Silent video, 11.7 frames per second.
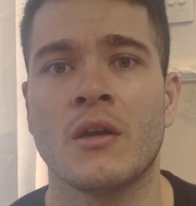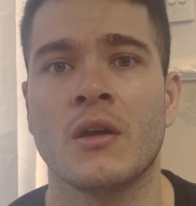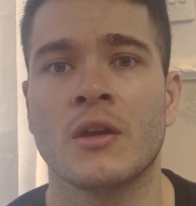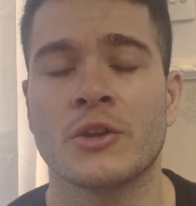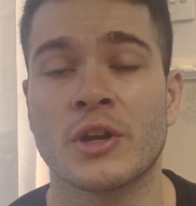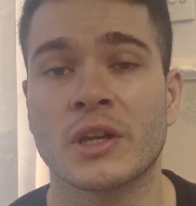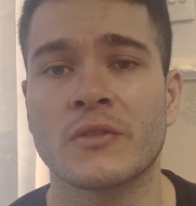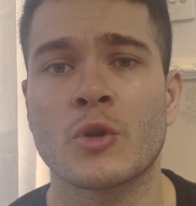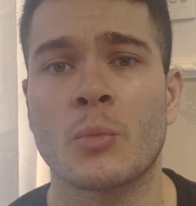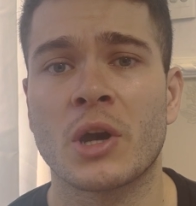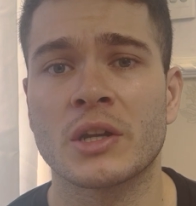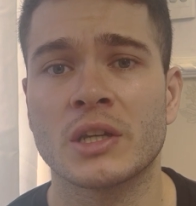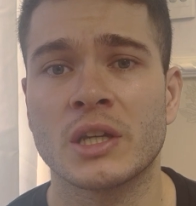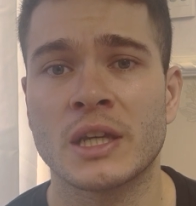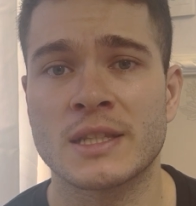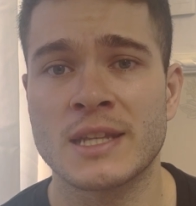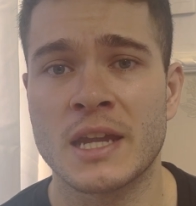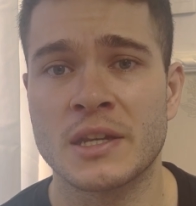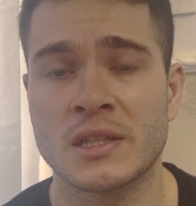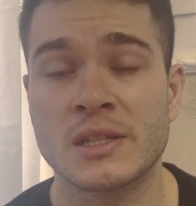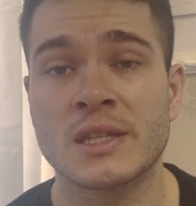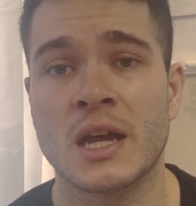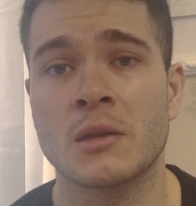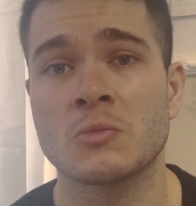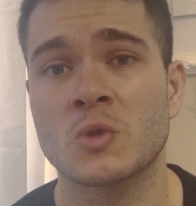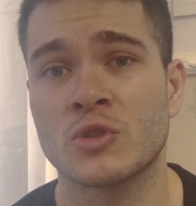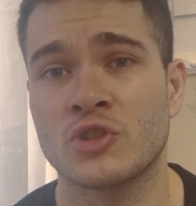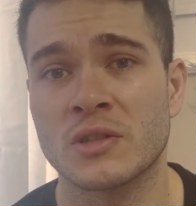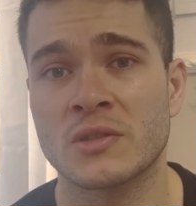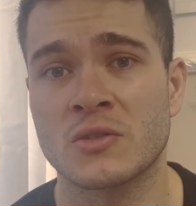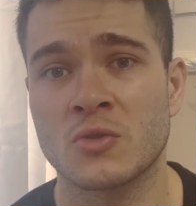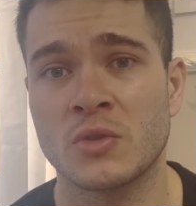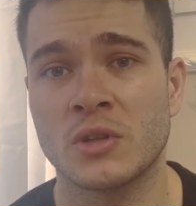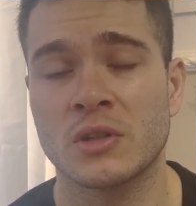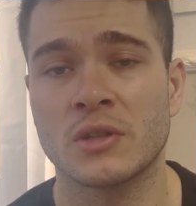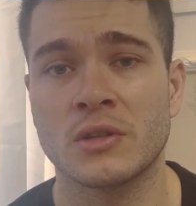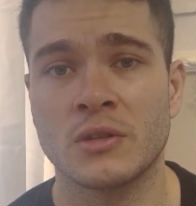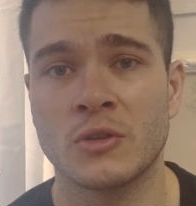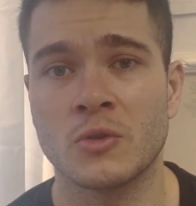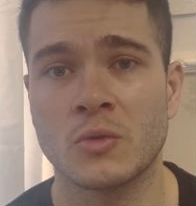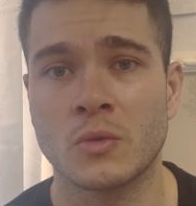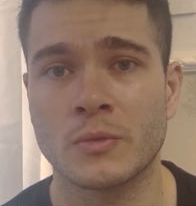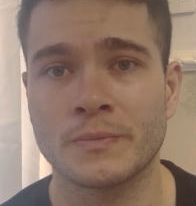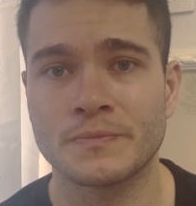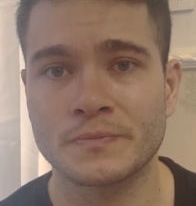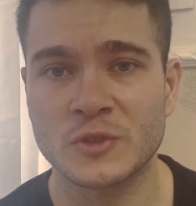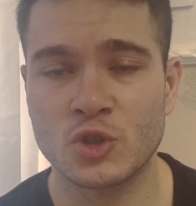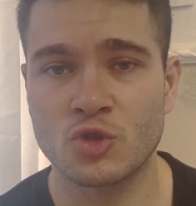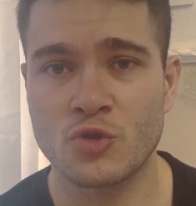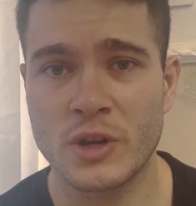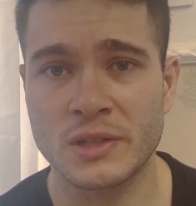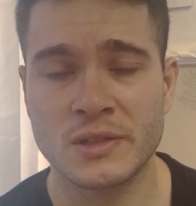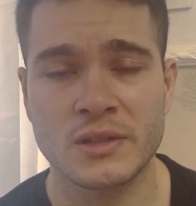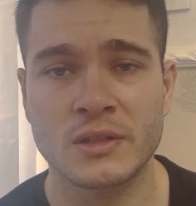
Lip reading: you're not giving your body and tendons time to adjust to the new stress,